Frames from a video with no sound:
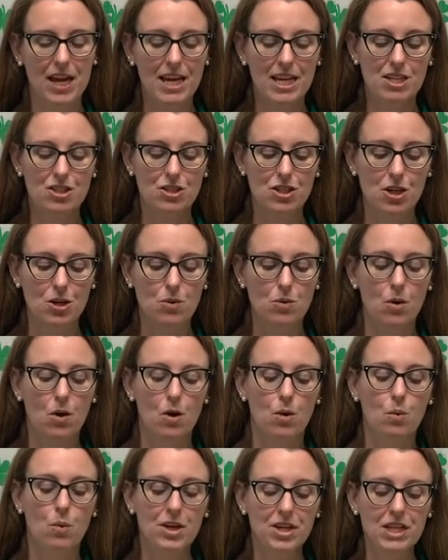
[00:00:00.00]
So
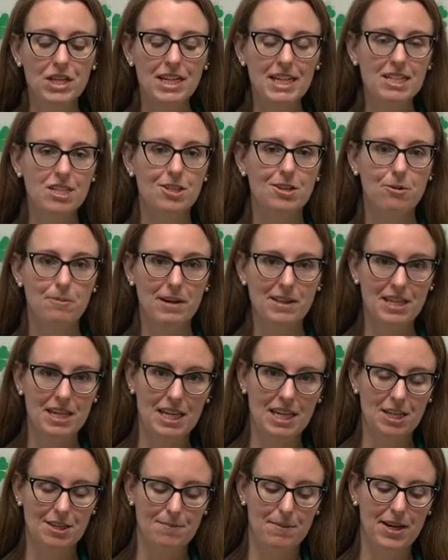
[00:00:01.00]
what you need to know about the
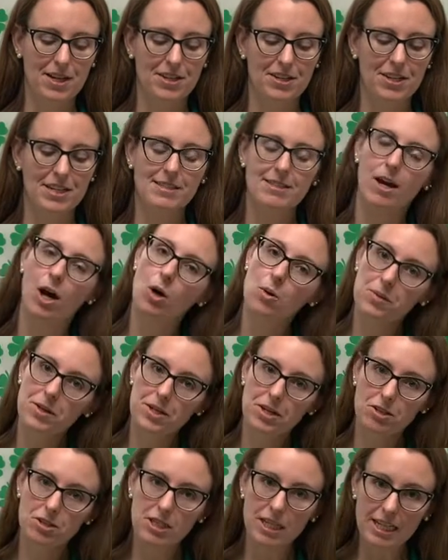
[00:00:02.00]
incubator is only
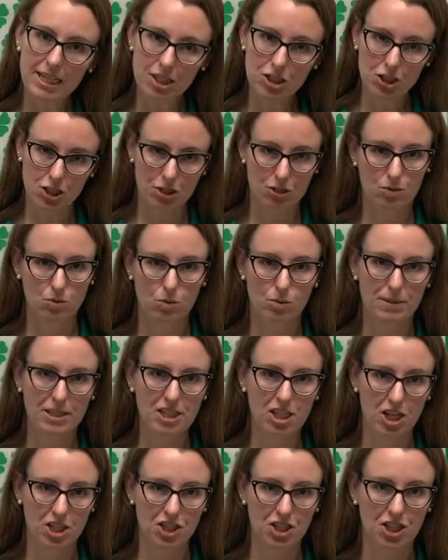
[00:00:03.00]
your teacher will be
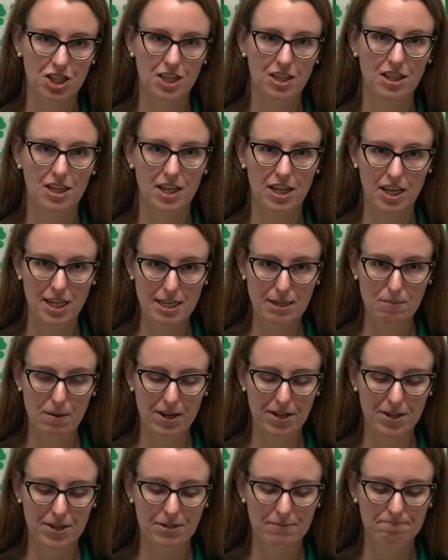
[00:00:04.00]
touching the
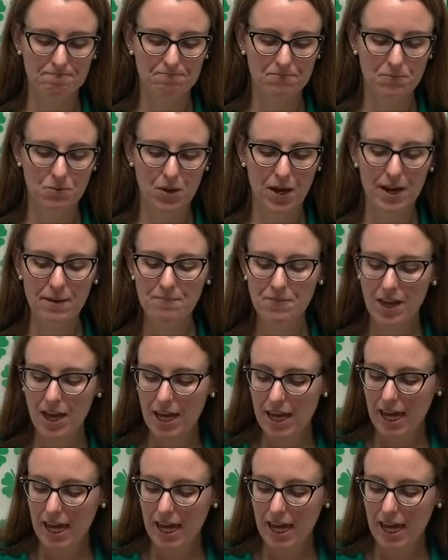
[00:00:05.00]
incubator, okay?